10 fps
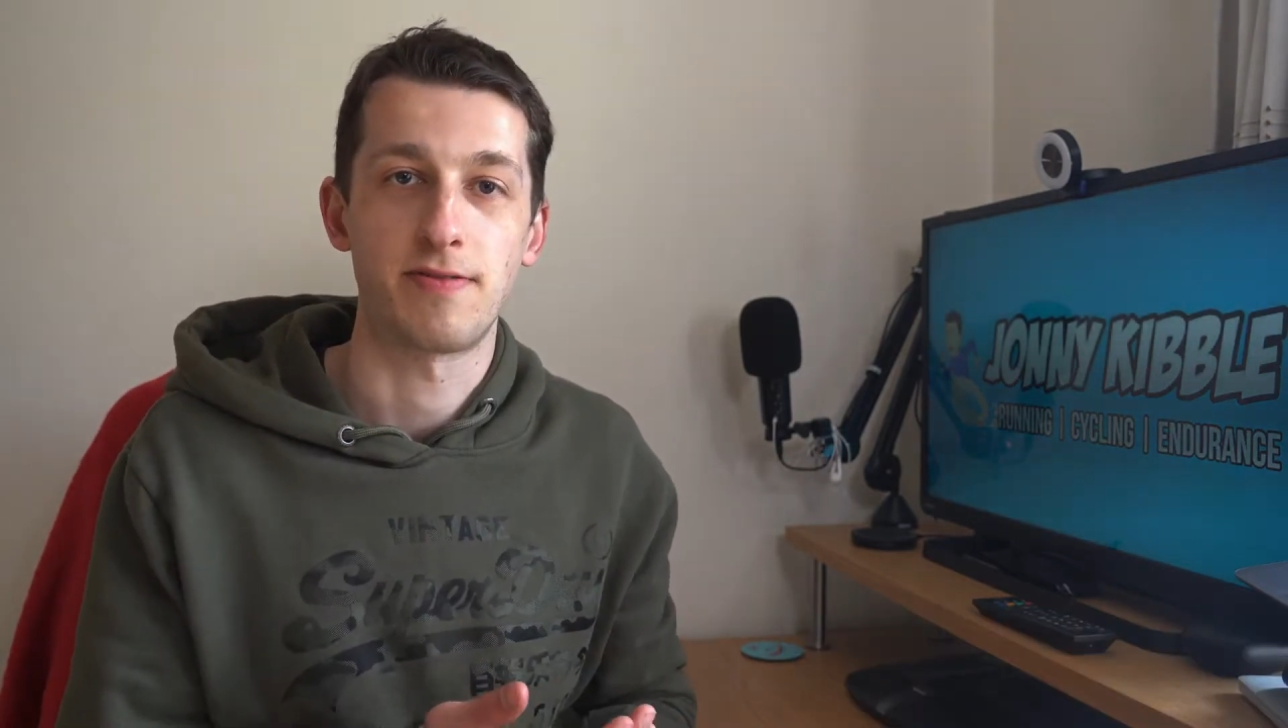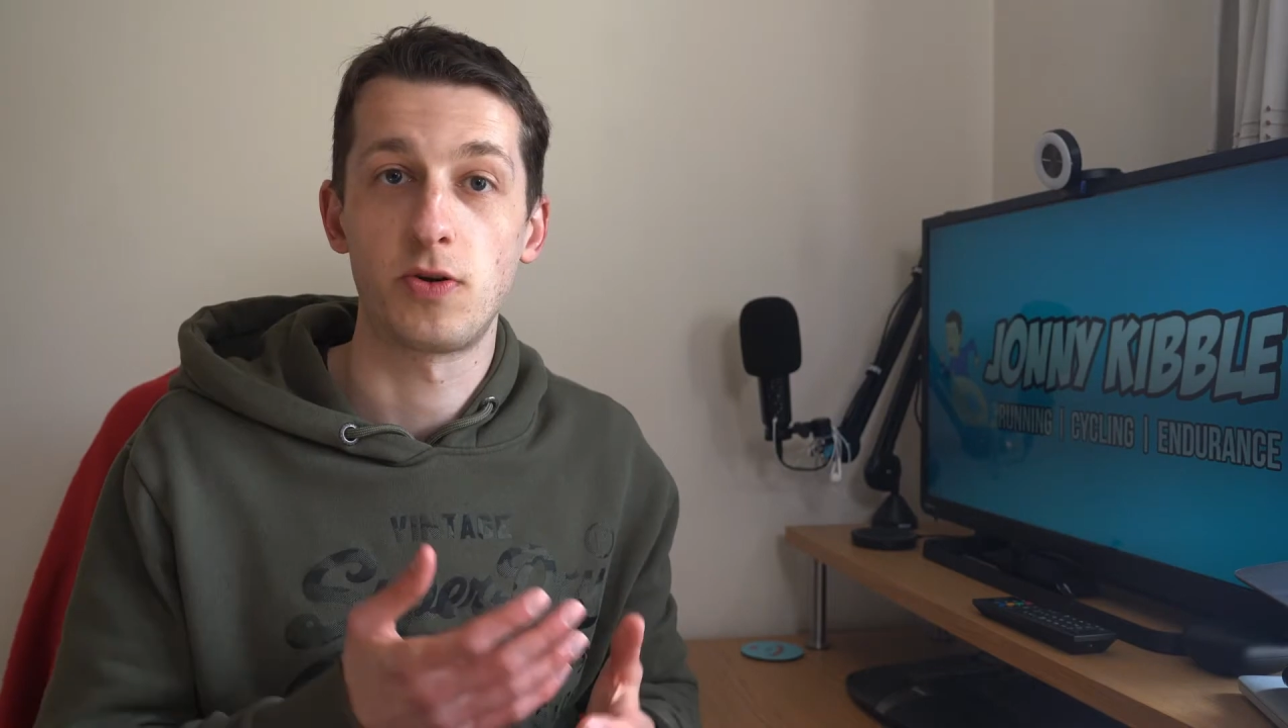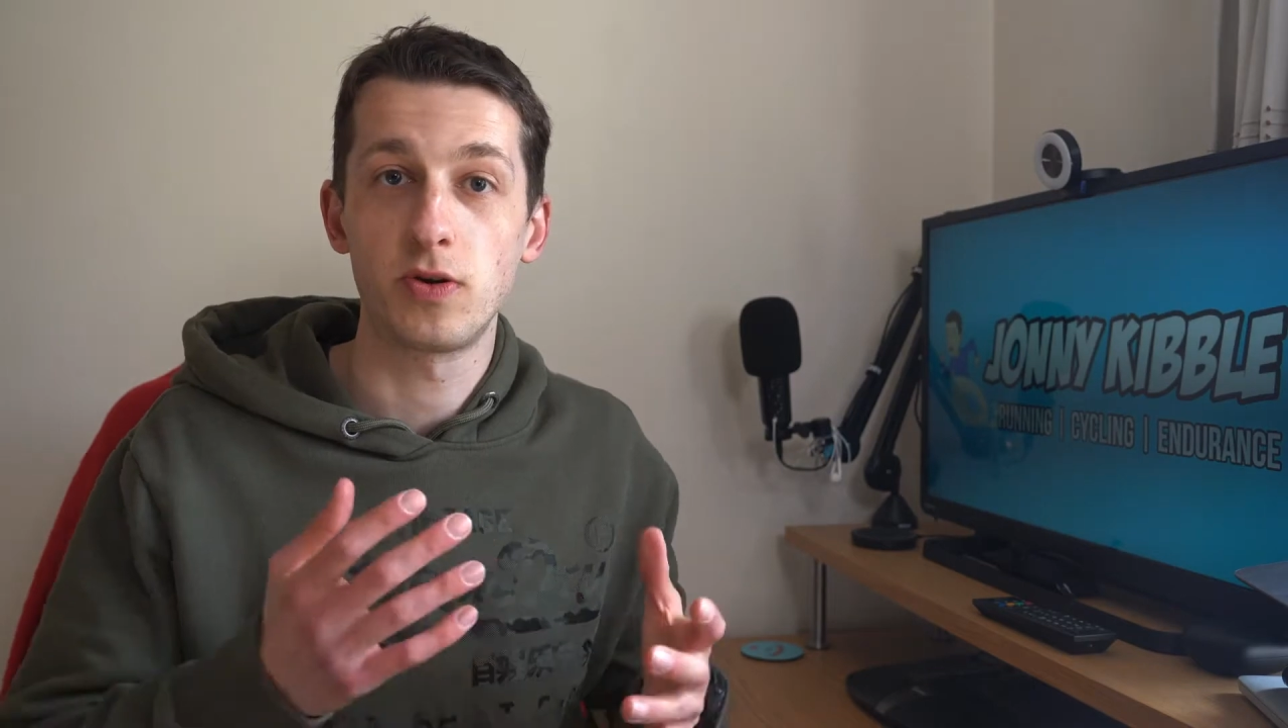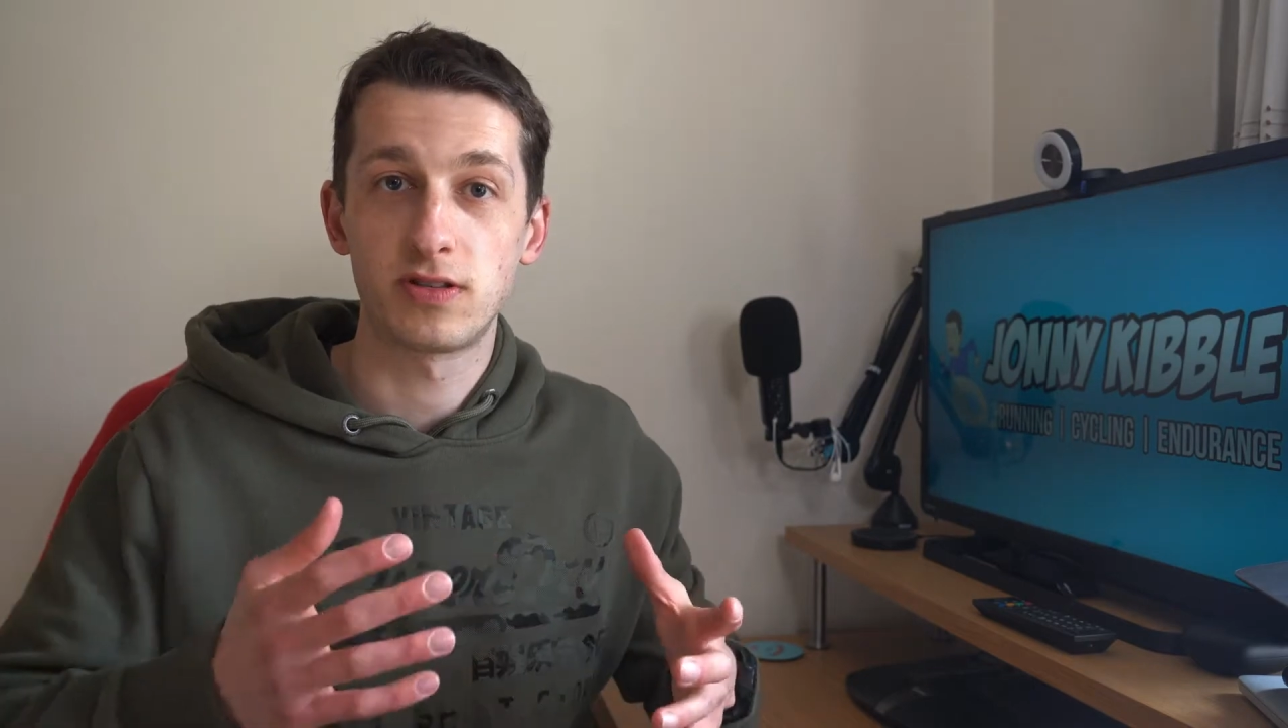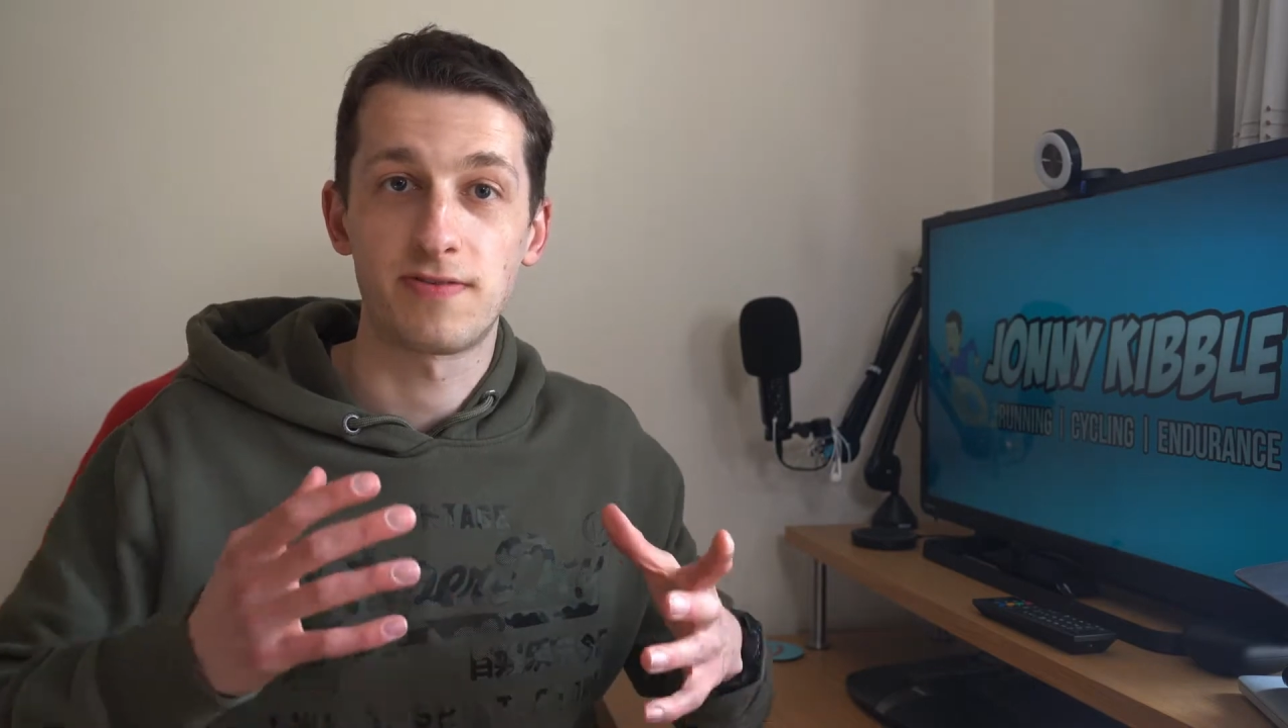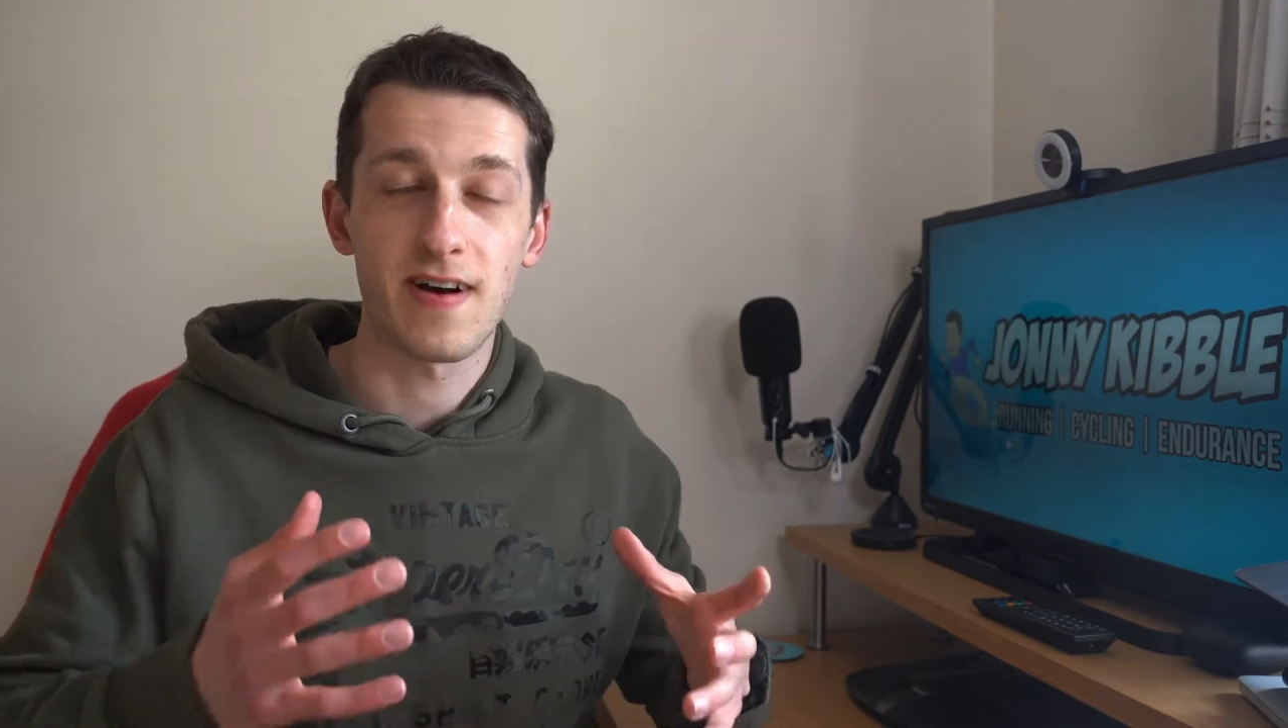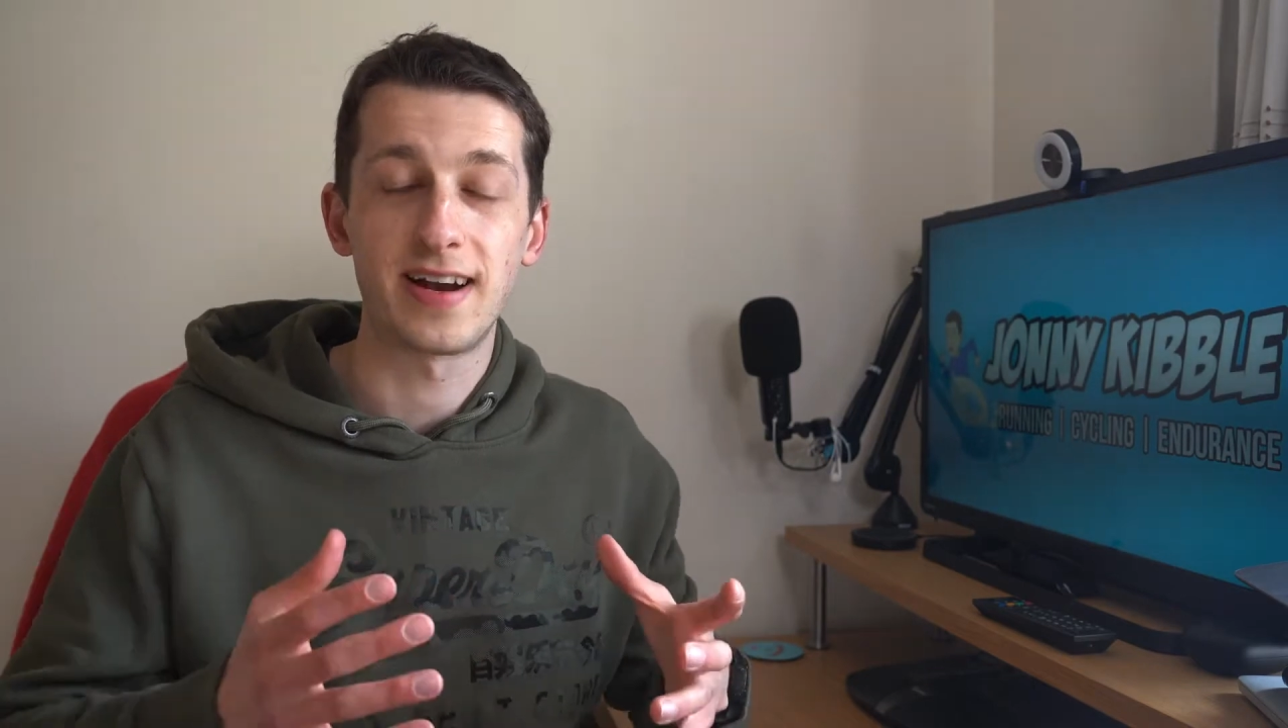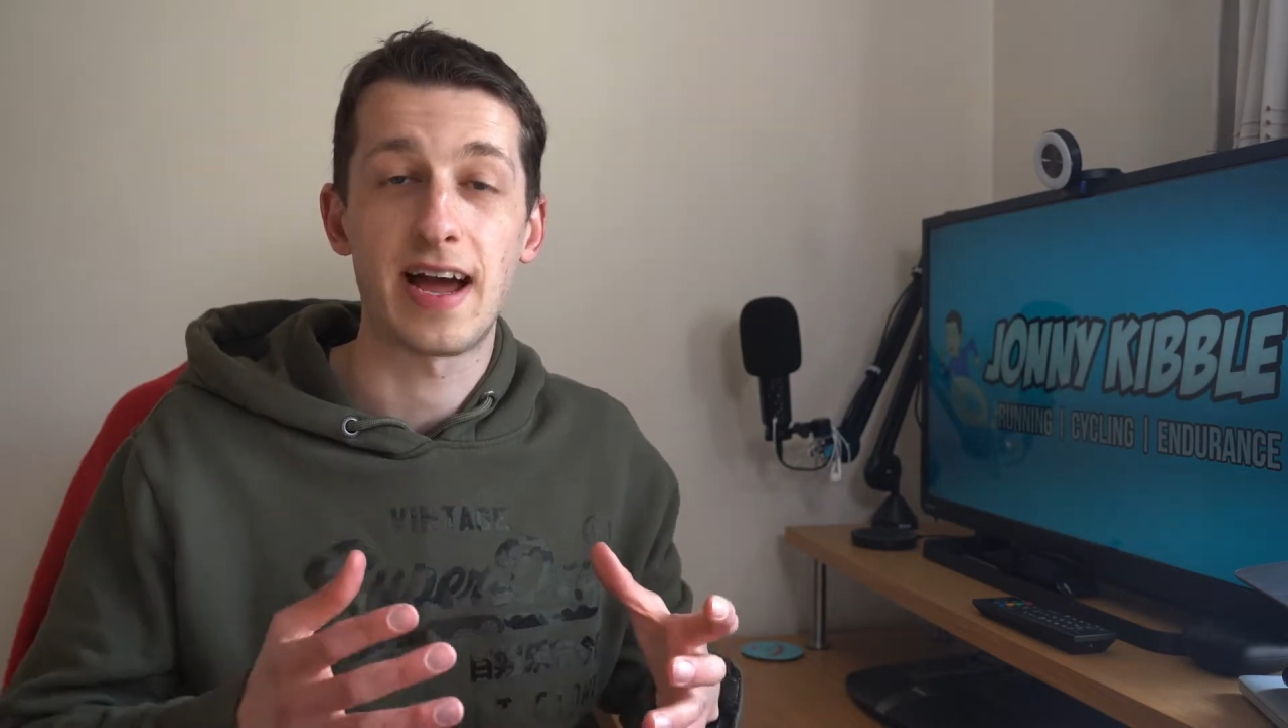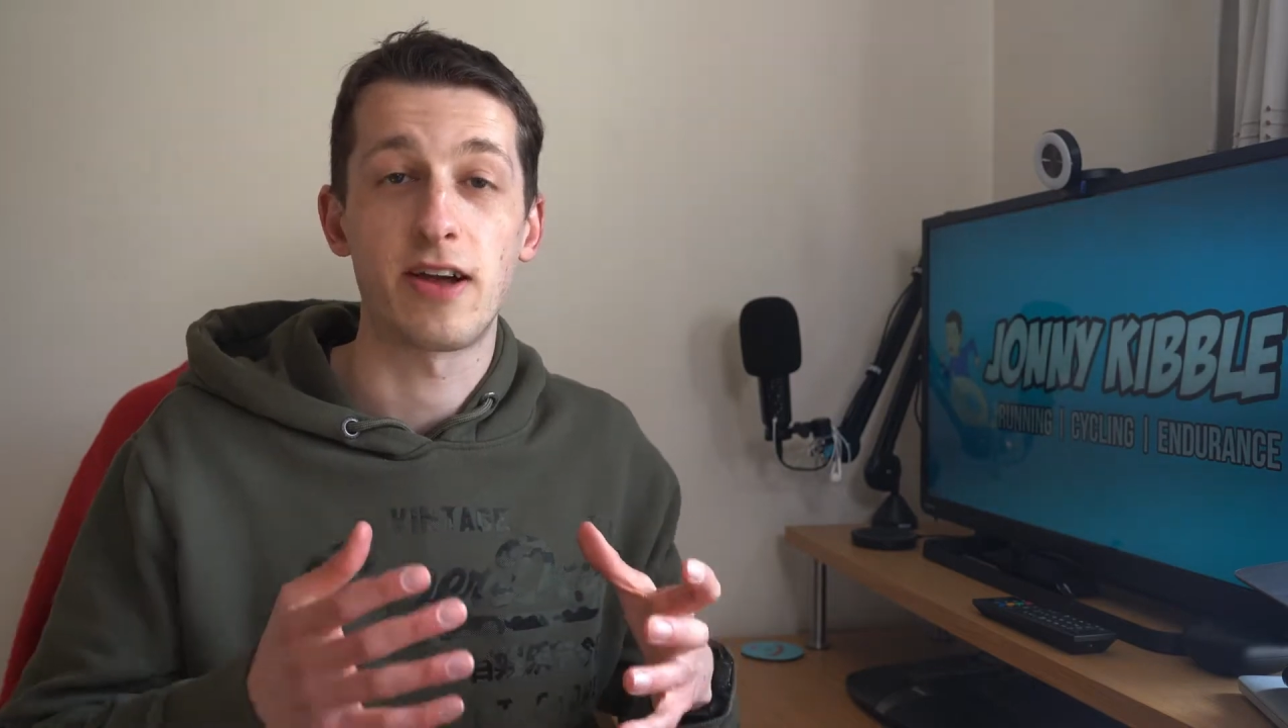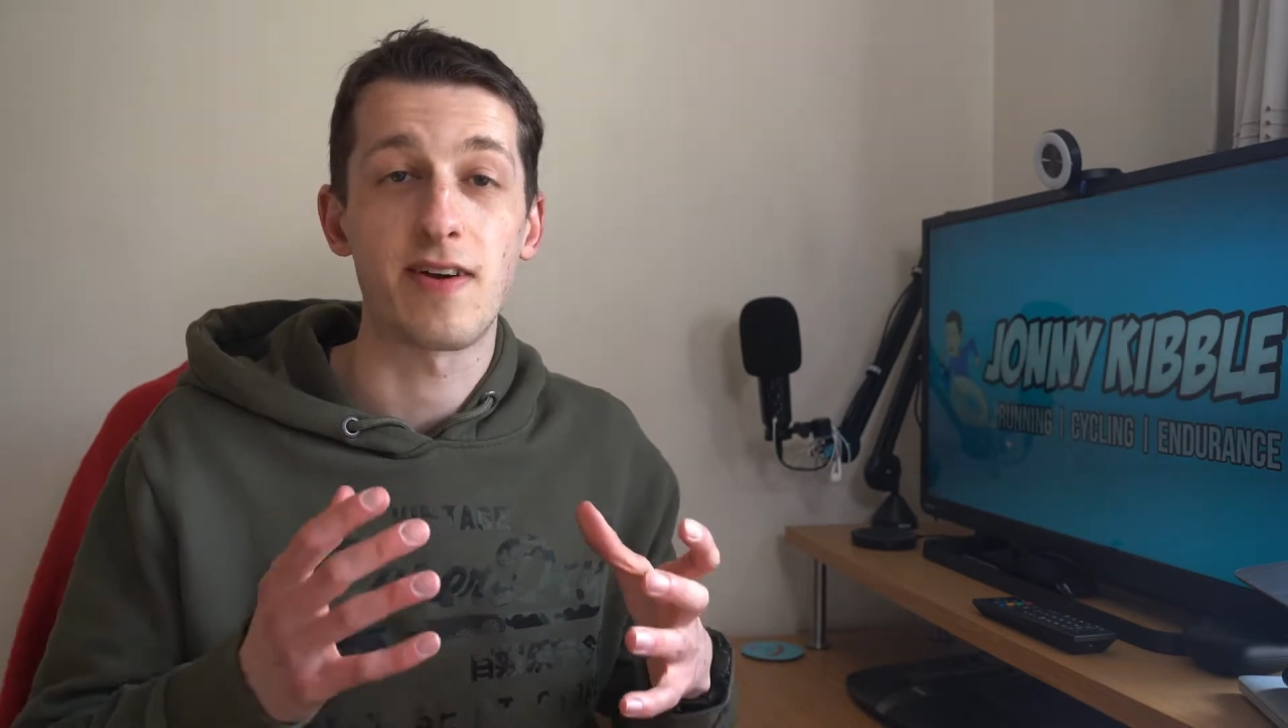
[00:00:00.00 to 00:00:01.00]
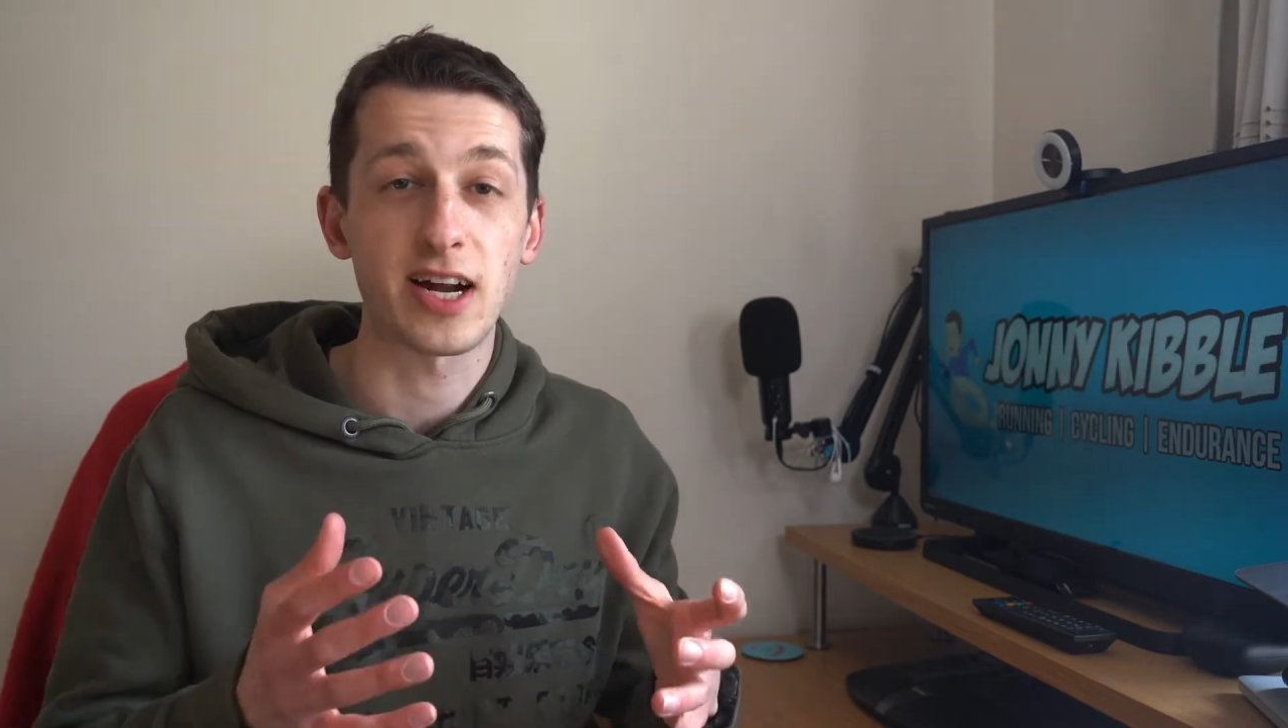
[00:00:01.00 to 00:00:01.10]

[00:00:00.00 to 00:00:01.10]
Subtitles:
If you want to find out your